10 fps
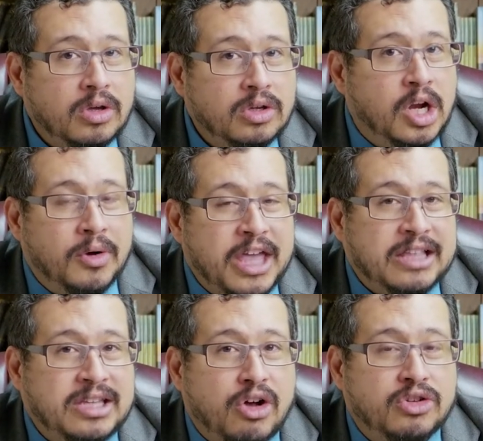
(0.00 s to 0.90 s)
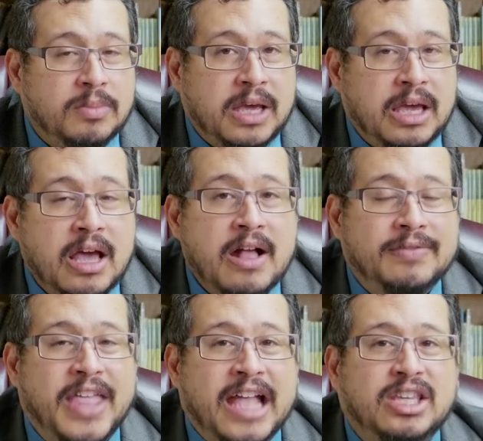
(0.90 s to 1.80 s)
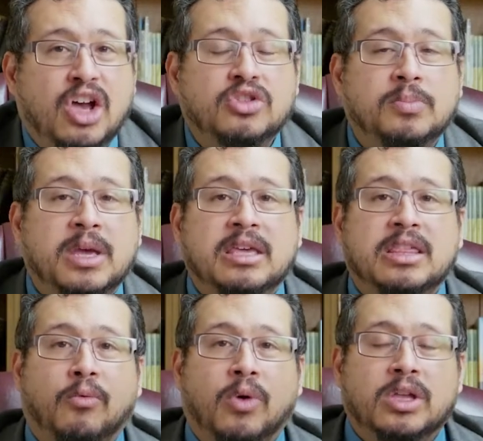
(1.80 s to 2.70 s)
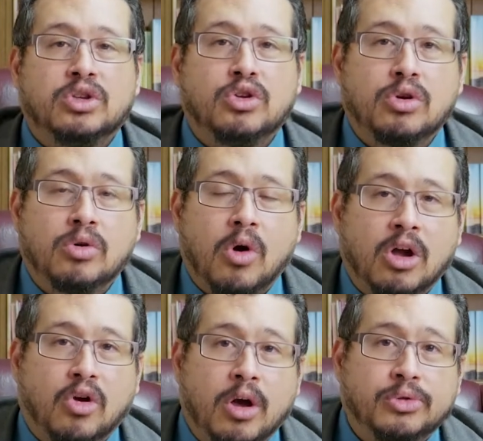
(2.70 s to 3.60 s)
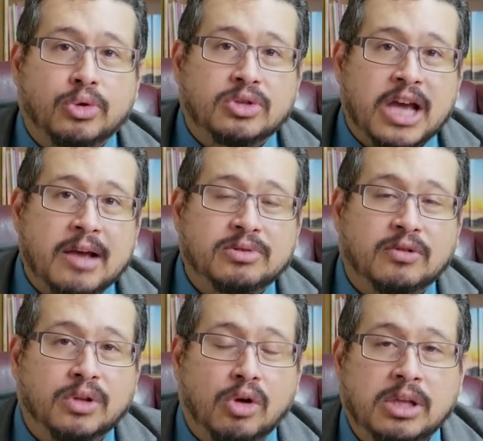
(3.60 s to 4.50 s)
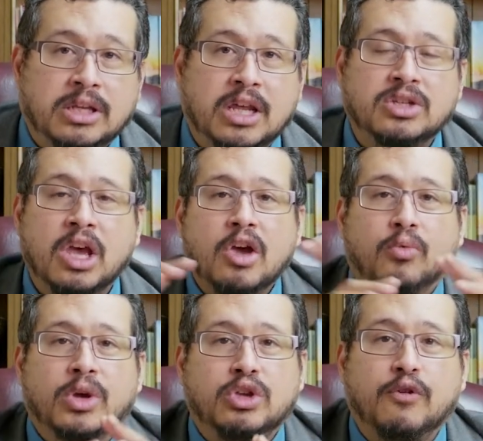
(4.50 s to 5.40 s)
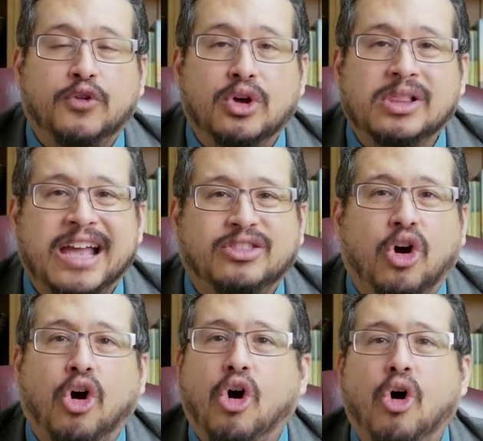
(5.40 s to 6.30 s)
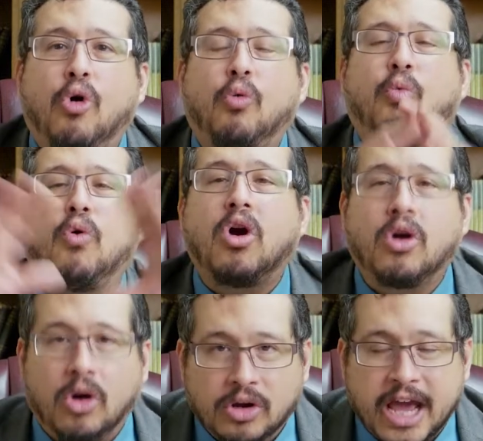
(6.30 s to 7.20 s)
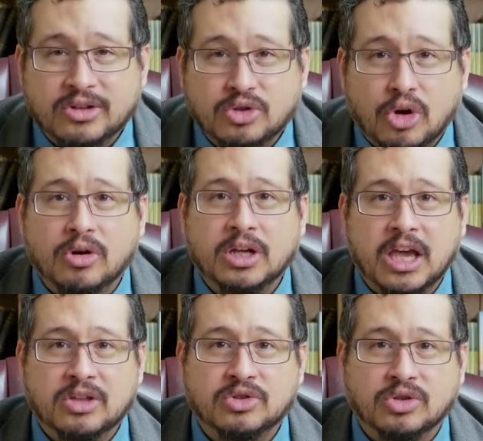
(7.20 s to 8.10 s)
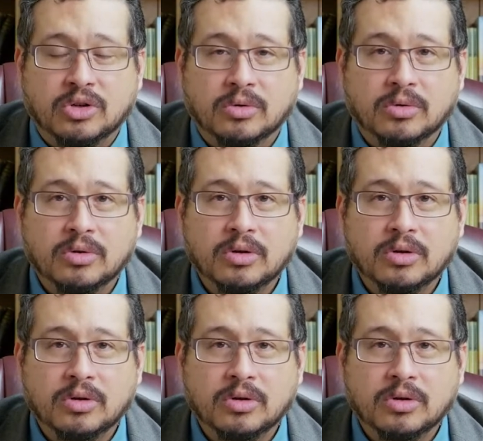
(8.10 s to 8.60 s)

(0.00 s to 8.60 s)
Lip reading: You know what that tells me? That tells me that when you are going through times of loneliness, when you feel like the whole world has turned against you,